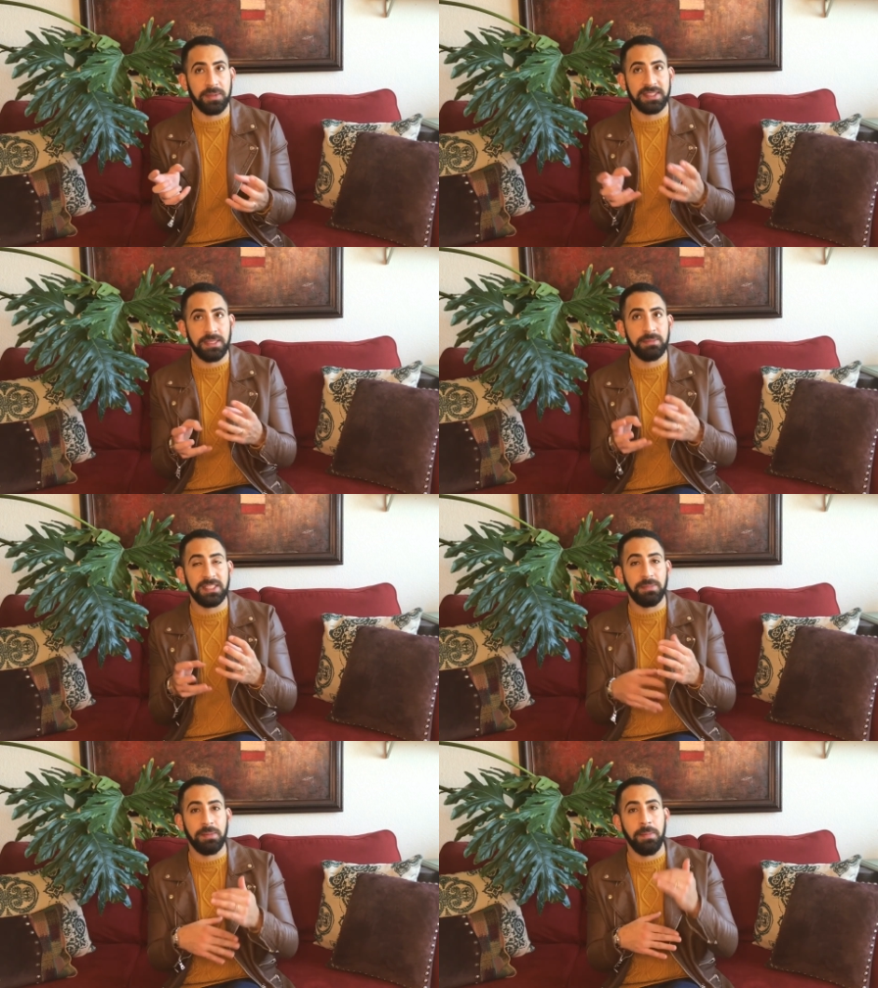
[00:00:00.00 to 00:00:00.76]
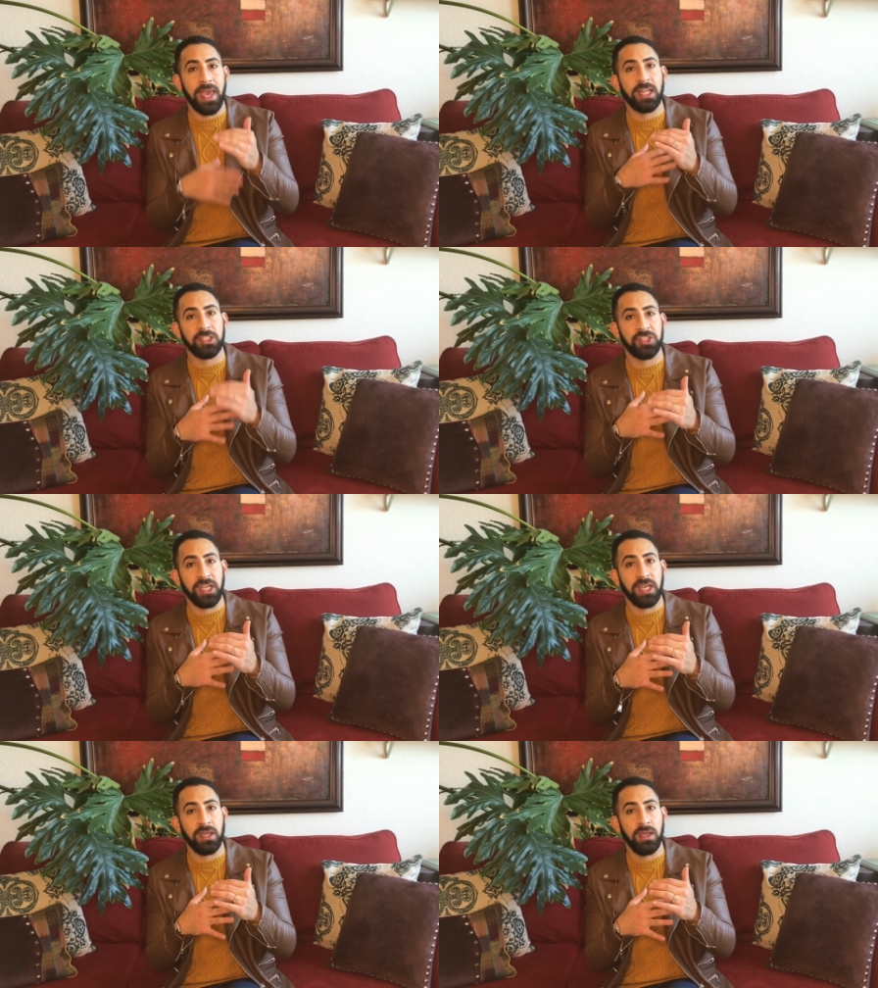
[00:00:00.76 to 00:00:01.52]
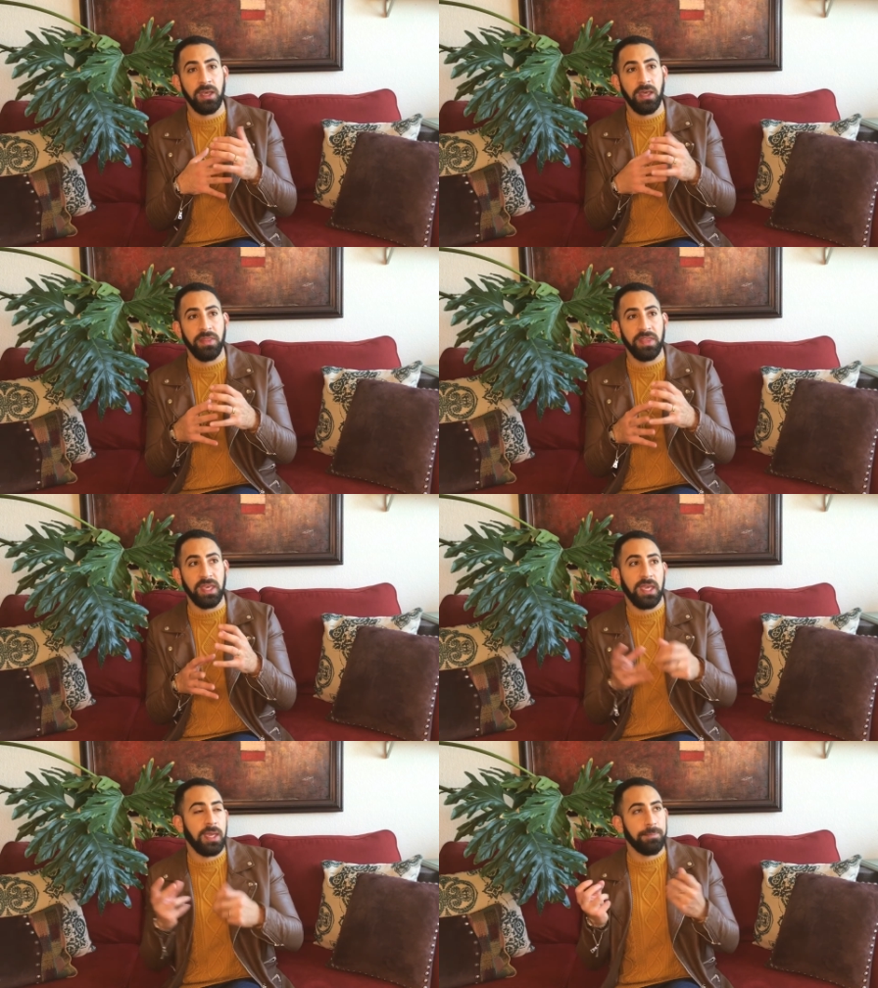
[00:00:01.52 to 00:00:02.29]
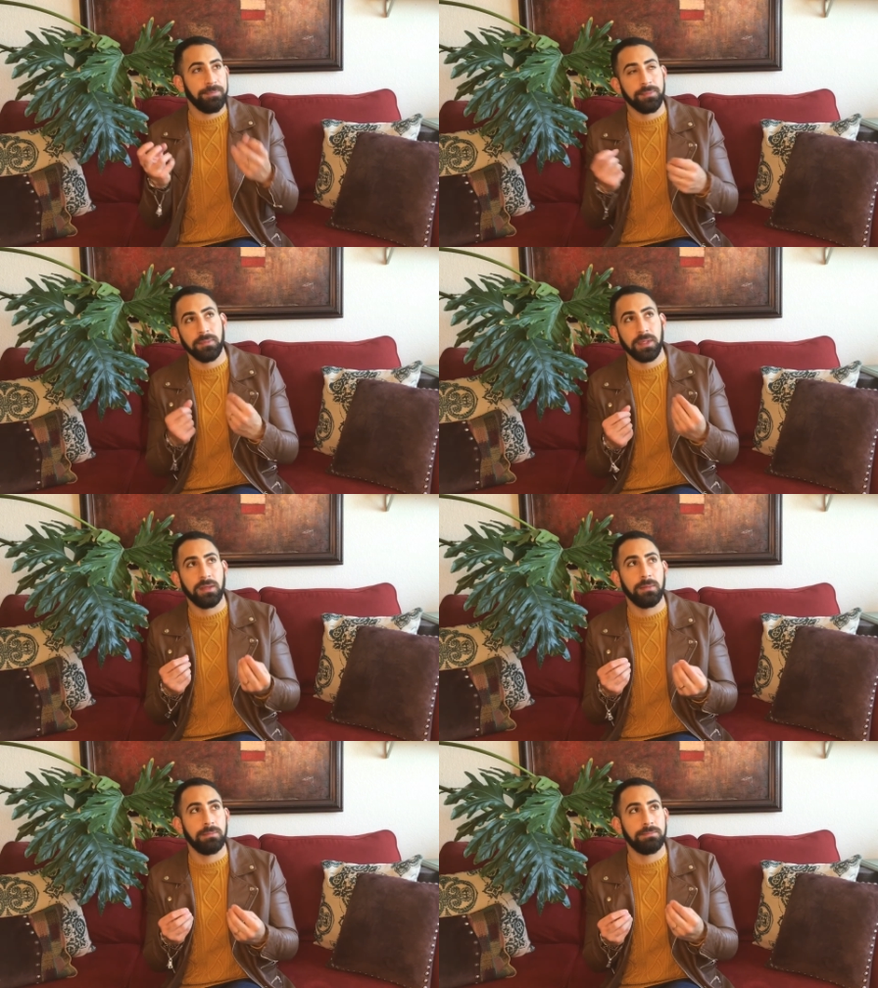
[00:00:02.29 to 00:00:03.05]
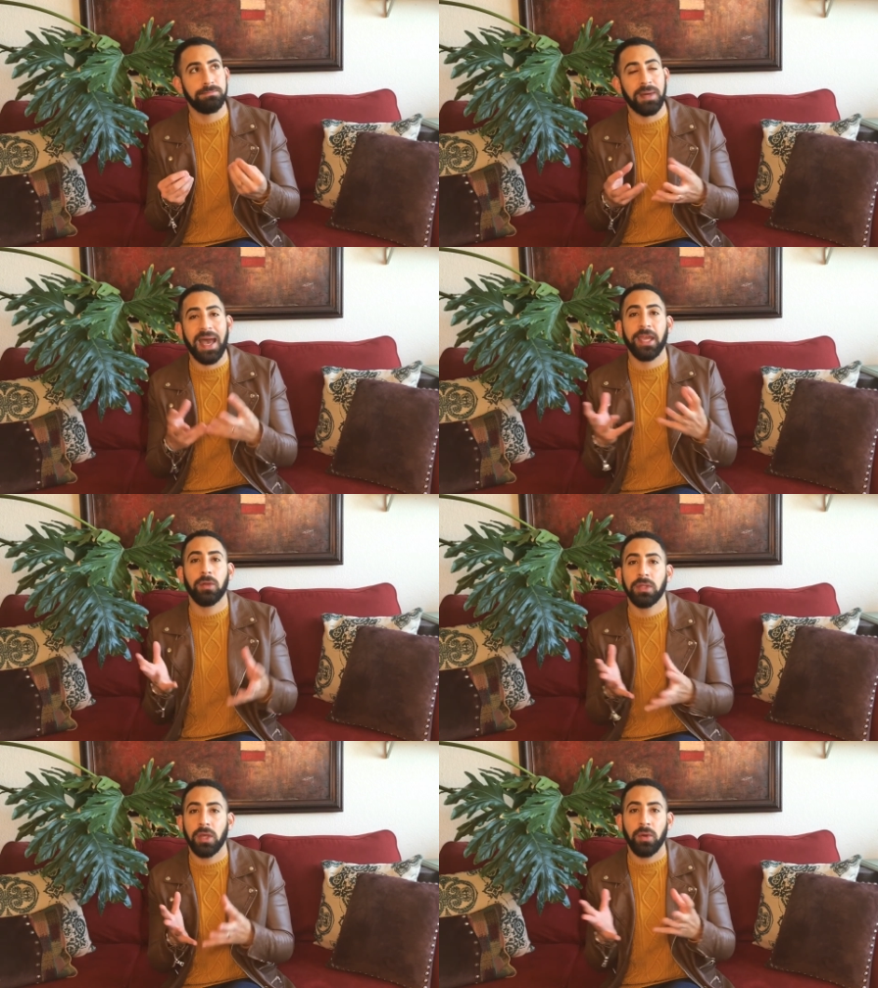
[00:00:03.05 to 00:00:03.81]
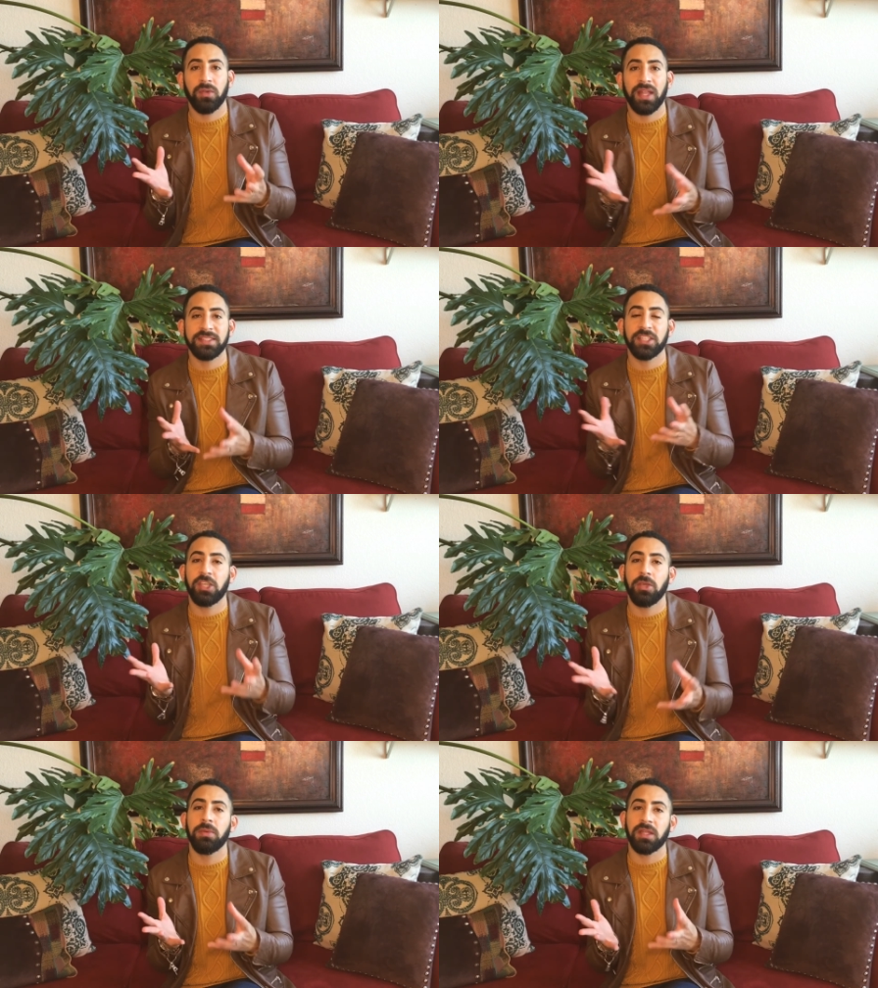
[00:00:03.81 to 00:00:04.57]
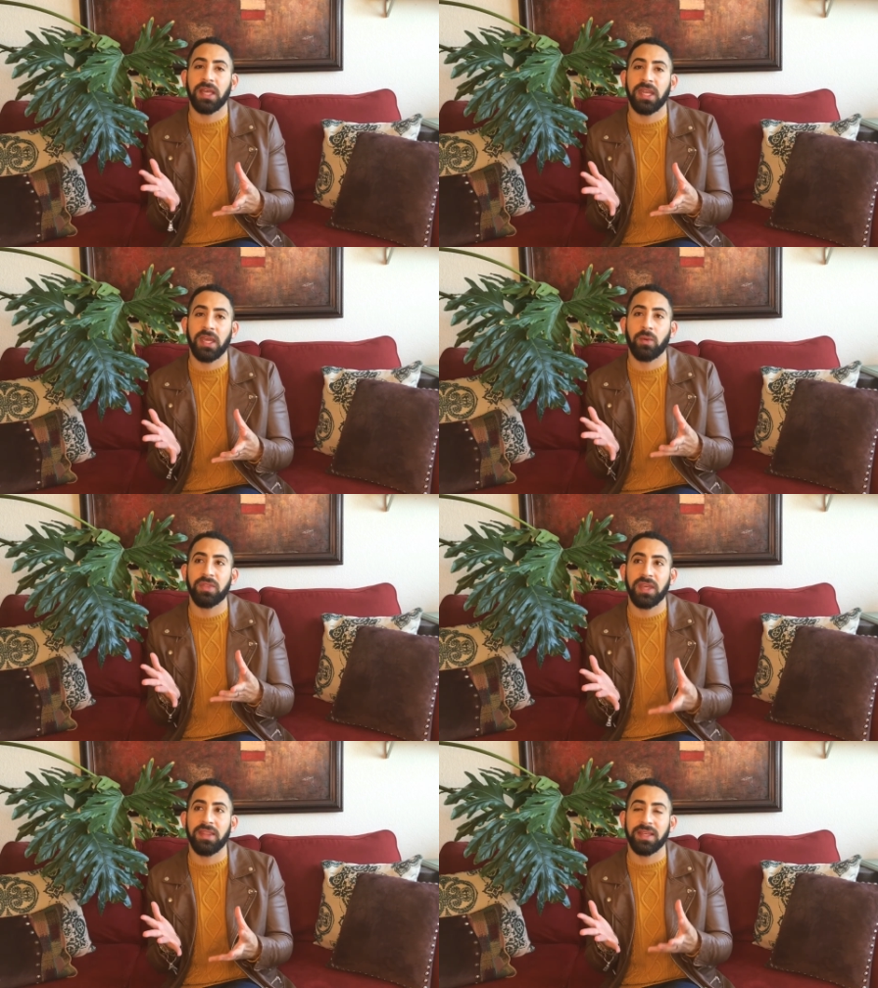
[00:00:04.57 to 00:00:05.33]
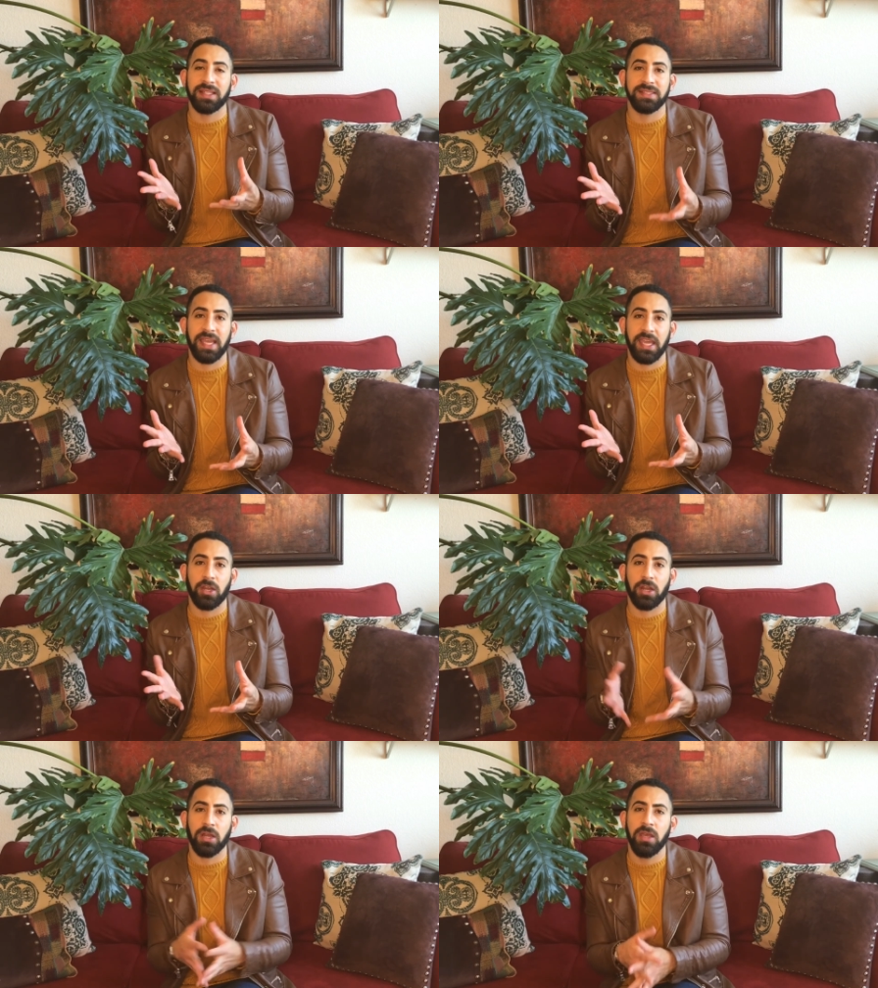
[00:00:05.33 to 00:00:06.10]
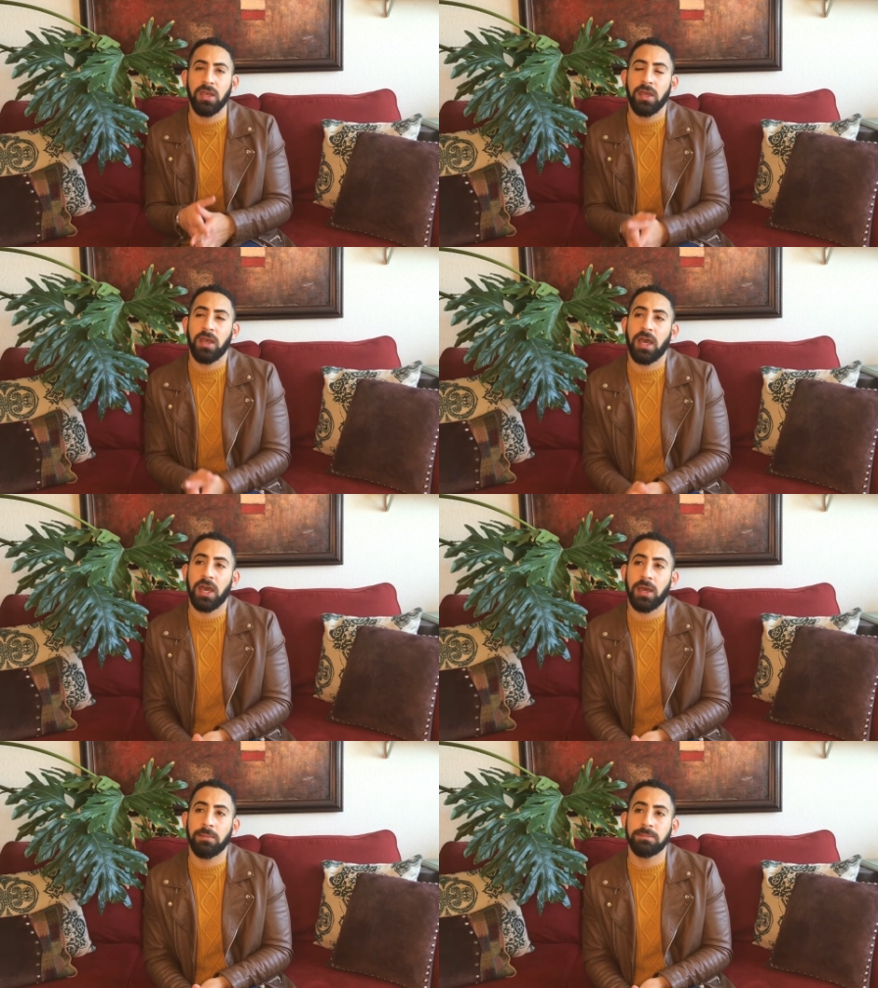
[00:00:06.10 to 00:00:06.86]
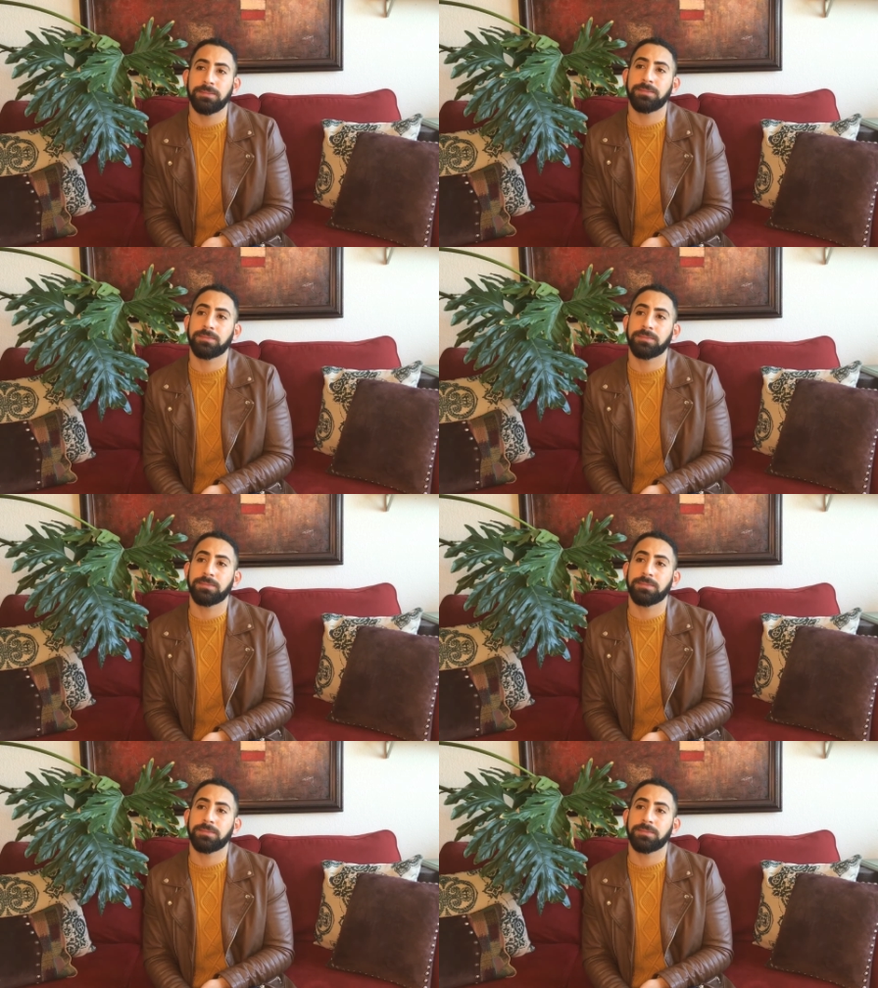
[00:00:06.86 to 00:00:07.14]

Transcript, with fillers: It seems to be managing the Bio load that's accumulating within the container. Um,